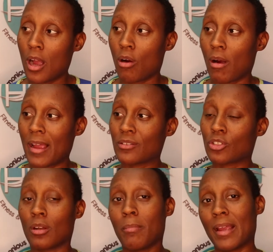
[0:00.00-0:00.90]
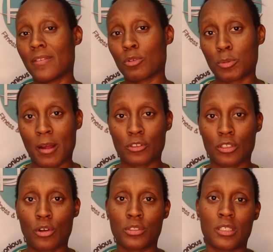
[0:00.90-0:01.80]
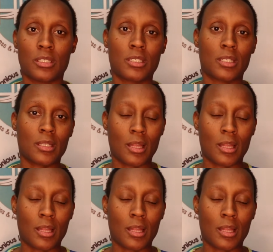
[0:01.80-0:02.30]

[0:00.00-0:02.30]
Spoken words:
All right. So the main thing with spinal stenosis is